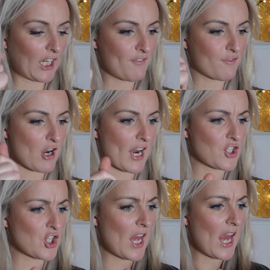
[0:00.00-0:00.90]

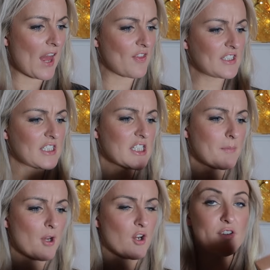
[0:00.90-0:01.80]
Refresh. And this is
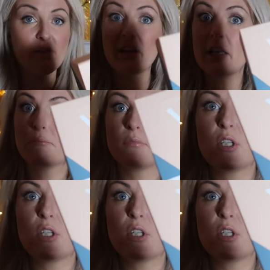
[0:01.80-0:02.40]
the Perfect V.